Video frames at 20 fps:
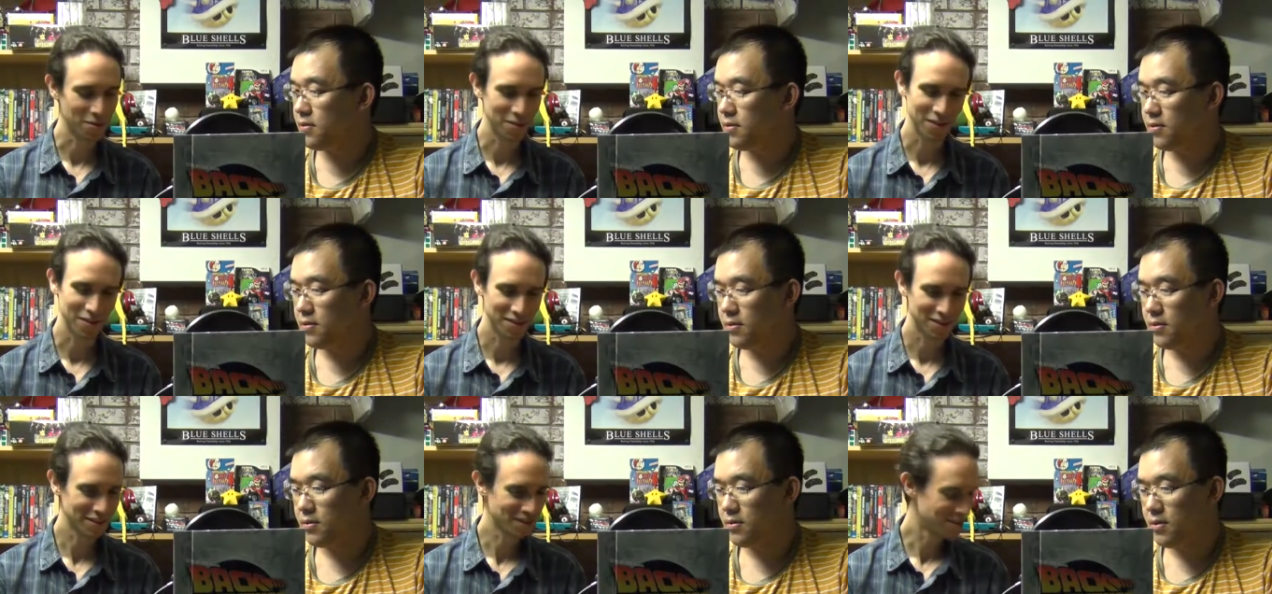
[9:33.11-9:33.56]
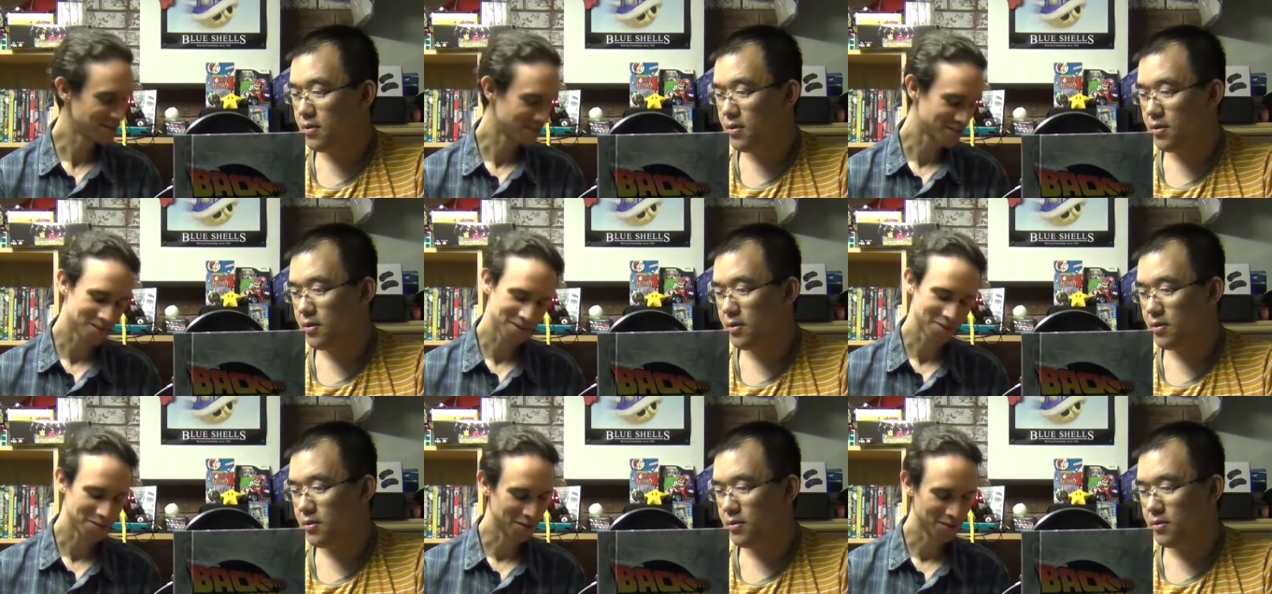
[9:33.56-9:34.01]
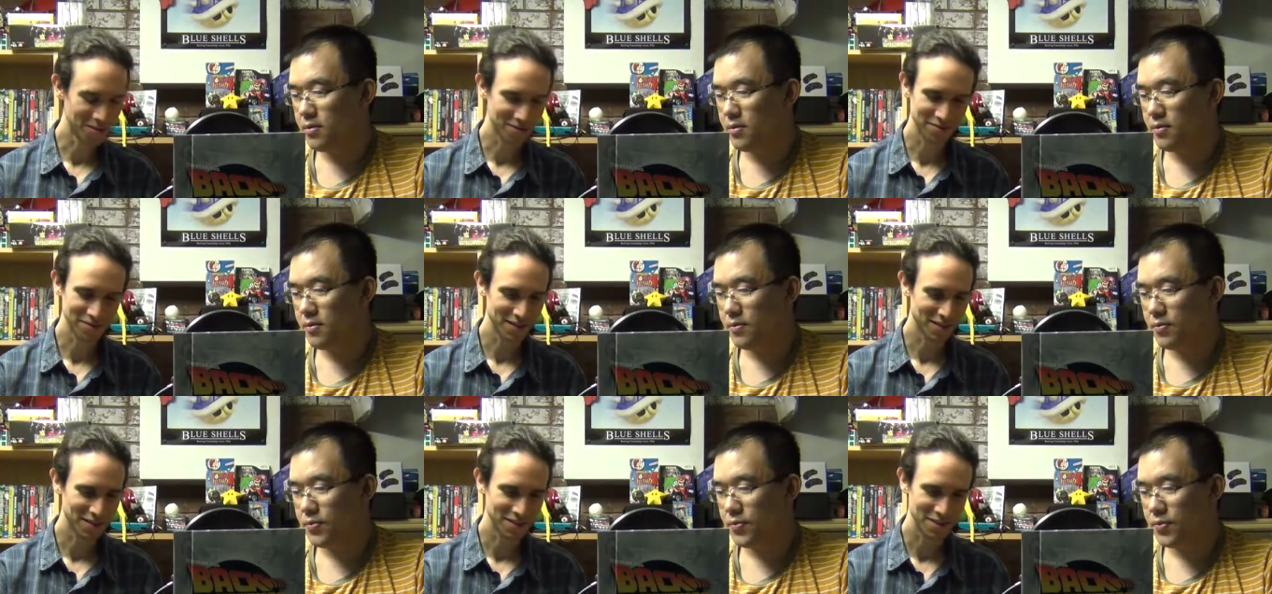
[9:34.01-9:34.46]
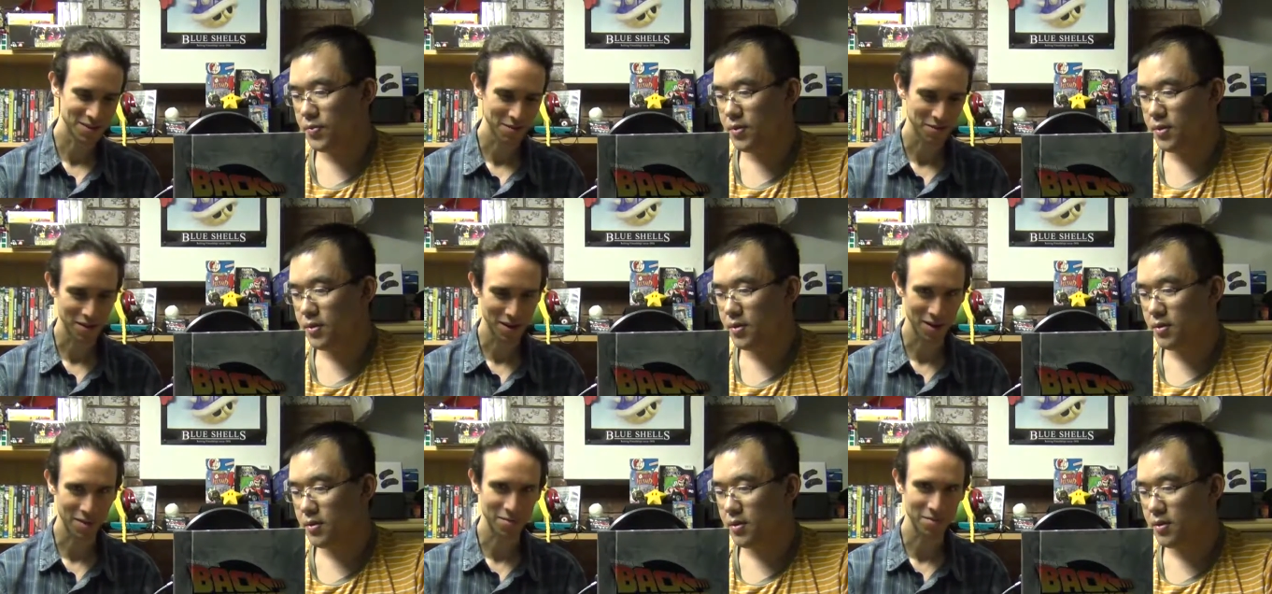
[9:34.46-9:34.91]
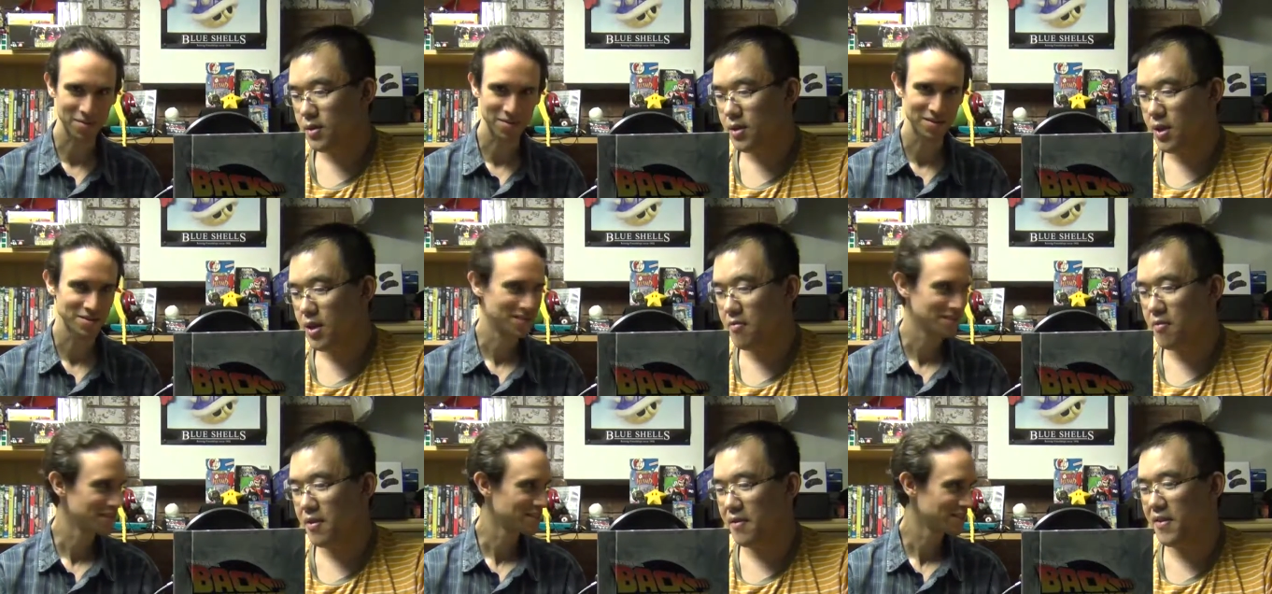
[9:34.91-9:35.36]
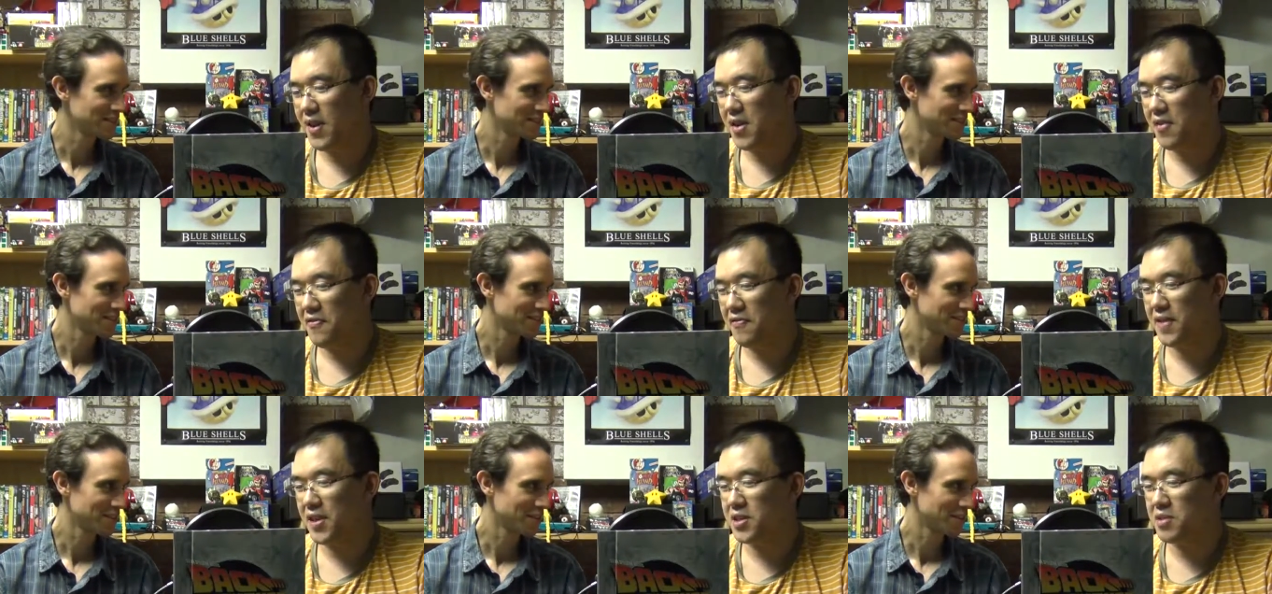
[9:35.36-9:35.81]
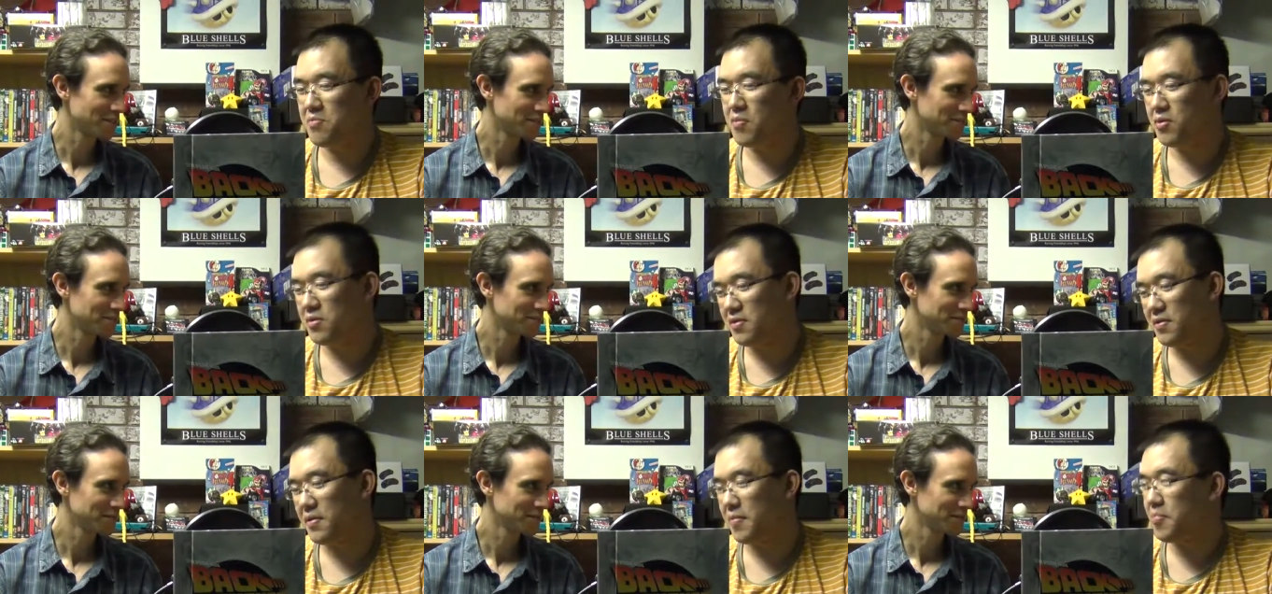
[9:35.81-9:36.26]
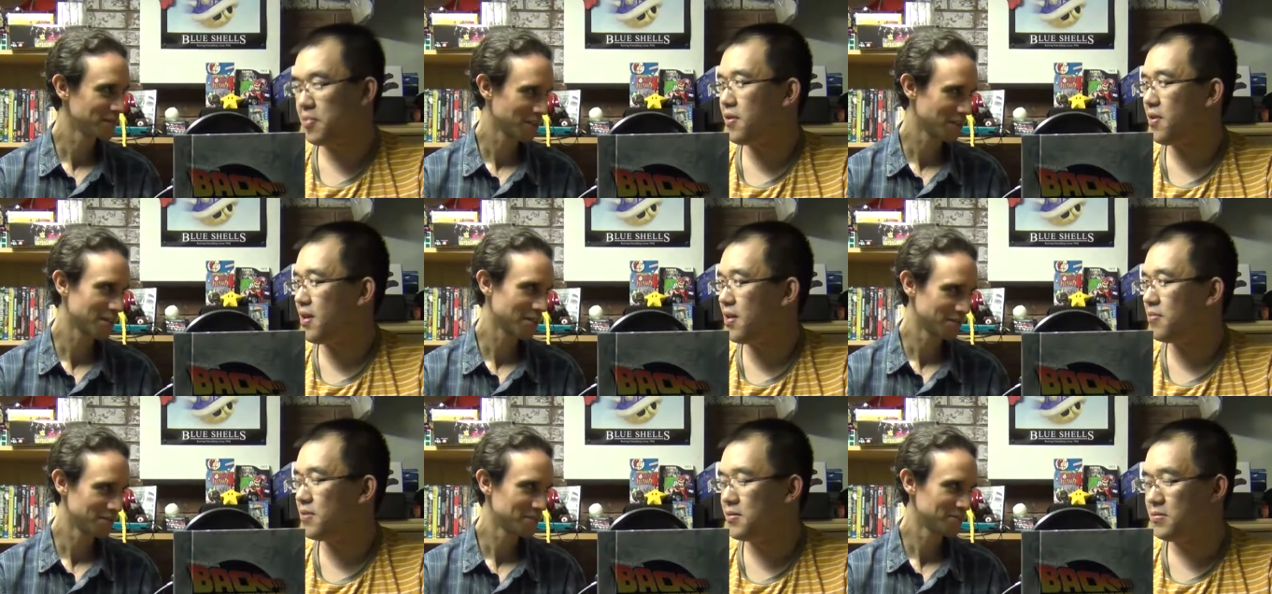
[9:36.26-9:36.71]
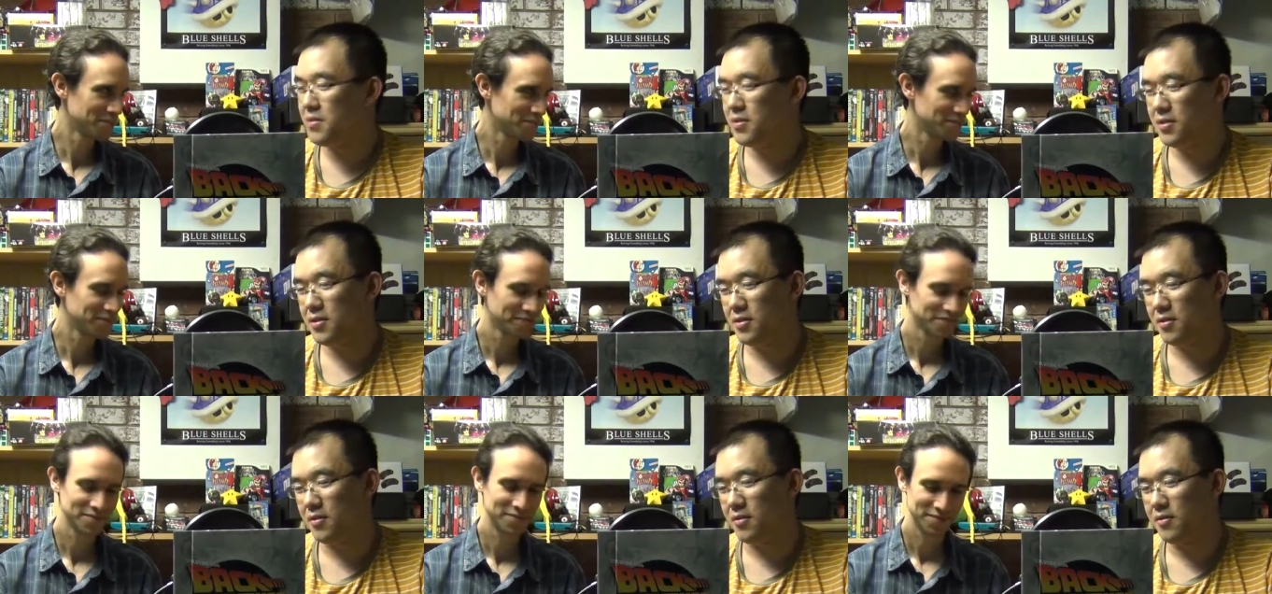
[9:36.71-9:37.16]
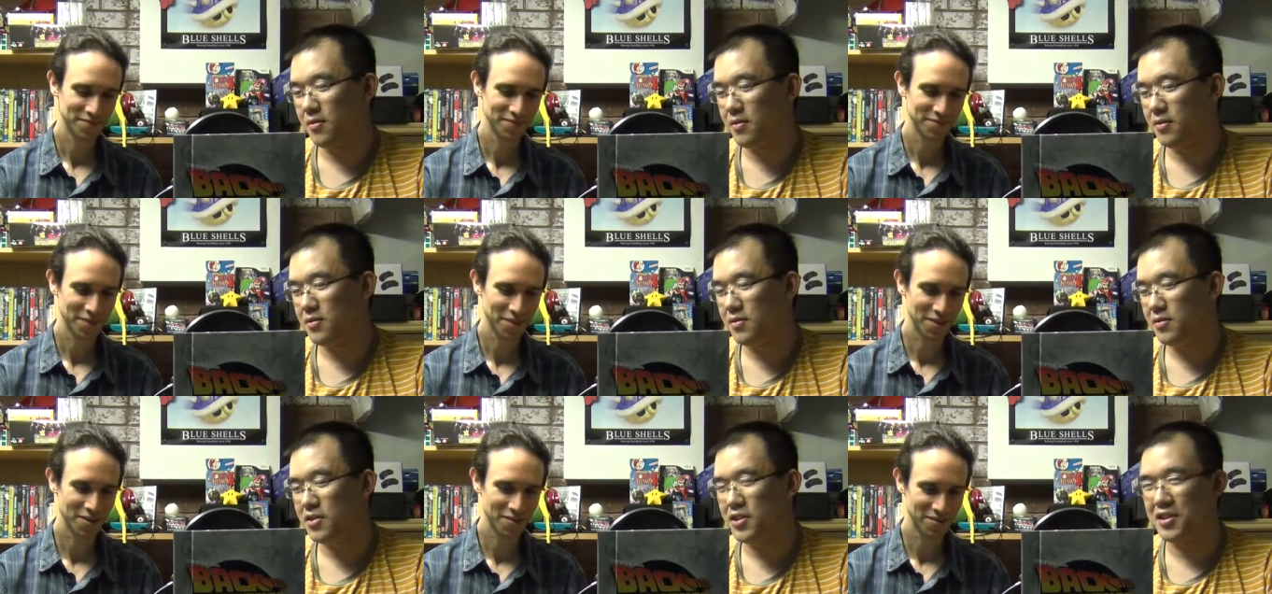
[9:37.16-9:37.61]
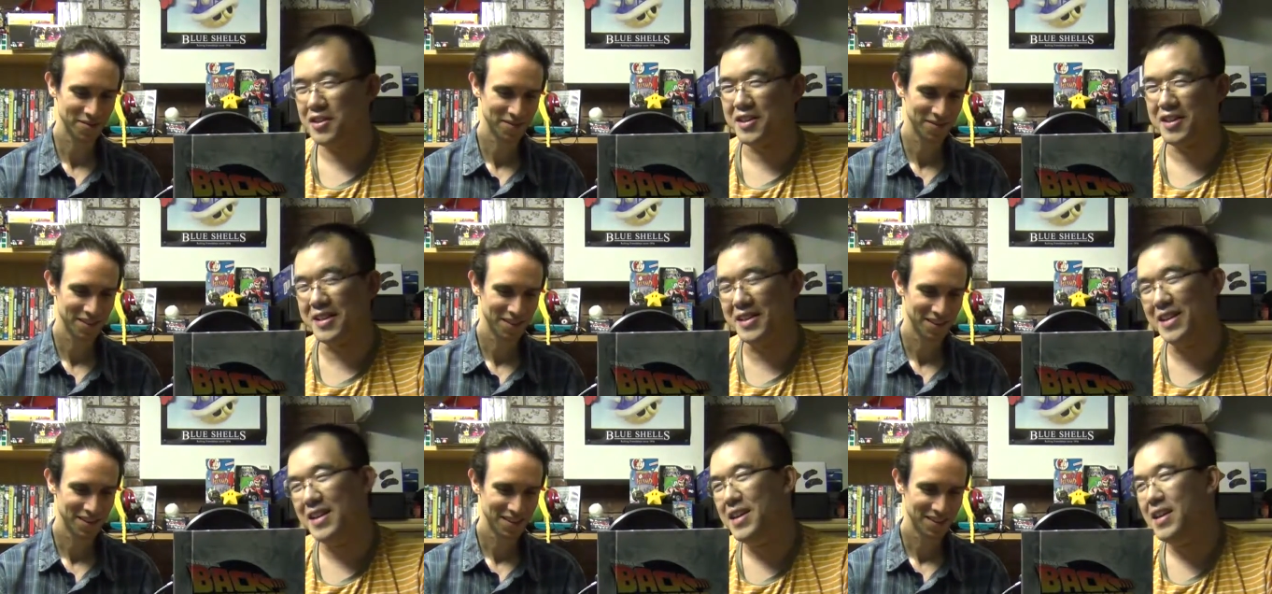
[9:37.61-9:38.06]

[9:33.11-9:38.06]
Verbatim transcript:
Speaker 1: written. Let's just do it and see what happens. And we kind of fixed right. most of the problems yeah. too. Yeah. Cheating.